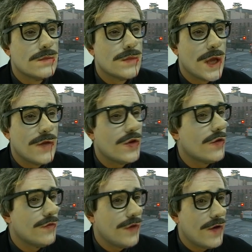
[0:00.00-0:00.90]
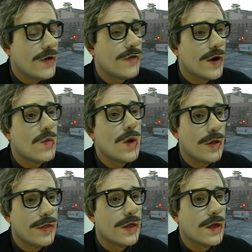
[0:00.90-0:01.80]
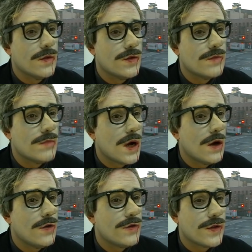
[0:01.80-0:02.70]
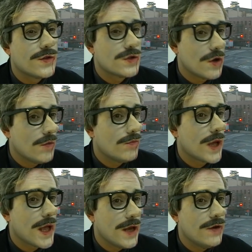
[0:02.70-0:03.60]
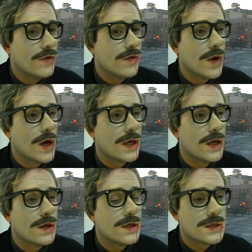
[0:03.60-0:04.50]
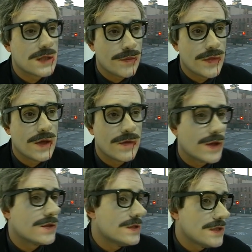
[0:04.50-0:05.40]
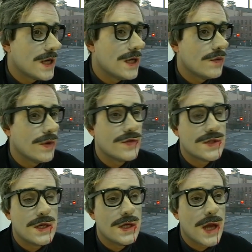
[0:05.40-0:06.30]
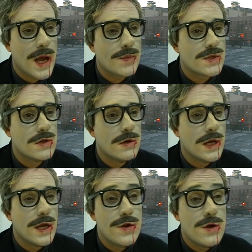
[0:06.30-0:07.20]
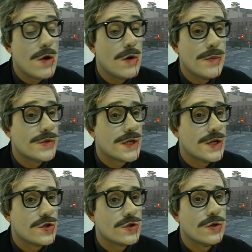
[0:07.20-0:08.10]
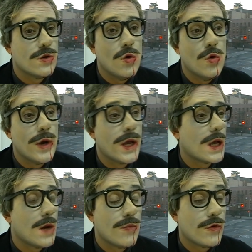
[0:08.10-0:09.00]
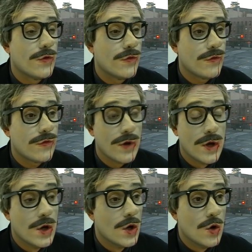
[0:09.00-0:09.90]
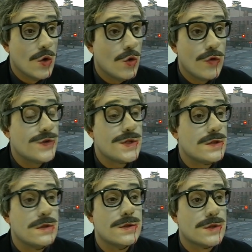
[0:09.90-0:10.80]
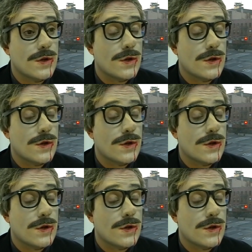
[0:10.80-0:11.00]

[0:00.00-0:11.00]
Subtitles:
If you're very, very wealthy, the demand at the top end of the market is something that to date we've seen absolutely no limitation or encumbrance or resistance on.